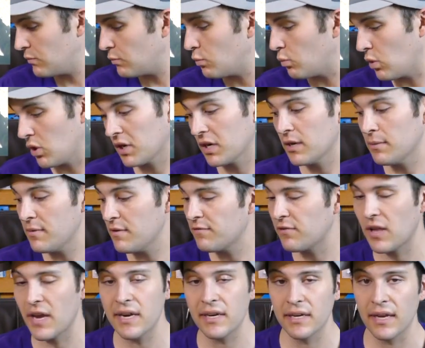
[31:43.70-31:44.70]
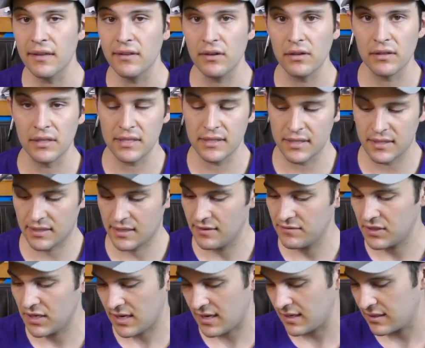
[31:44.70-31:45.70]
we're going to be flying together, at least this
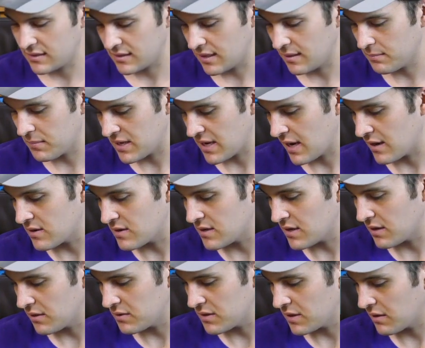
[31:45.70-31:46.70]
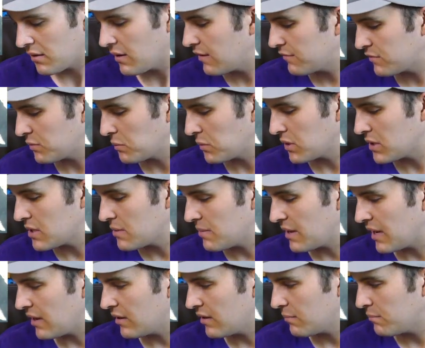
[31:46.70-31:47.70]
gives you a heads up, and now you know you don't have to worry
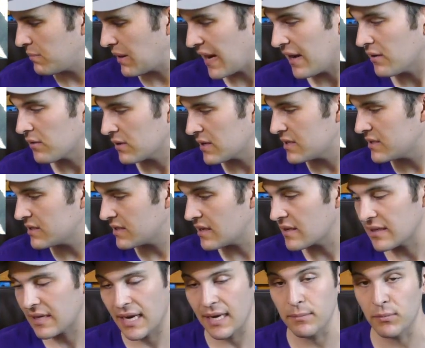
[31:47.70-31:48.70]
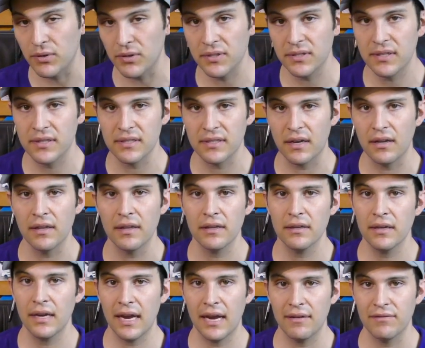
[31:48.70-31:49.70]
about batteries and cables because I'll
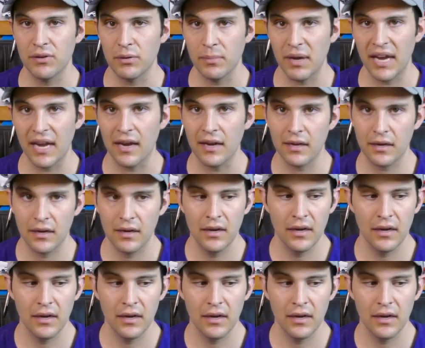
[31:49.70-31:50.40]
have your back.